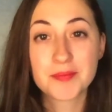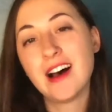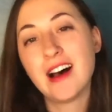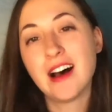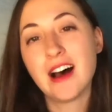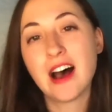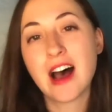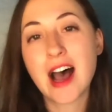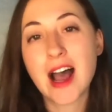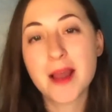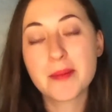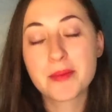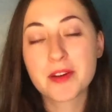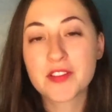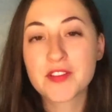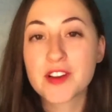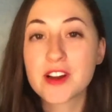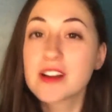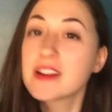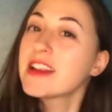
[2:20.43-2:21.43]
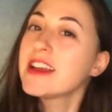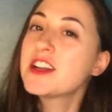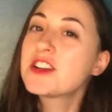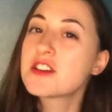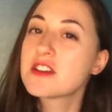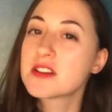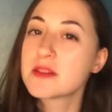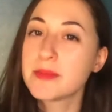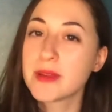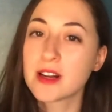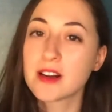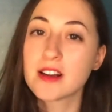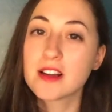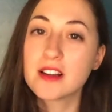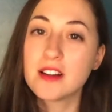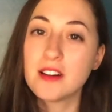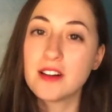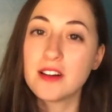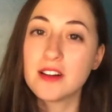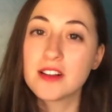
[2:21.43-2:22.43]
I prefer Nature's
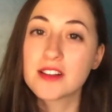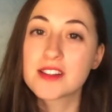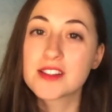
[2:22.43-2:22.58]
Miracle,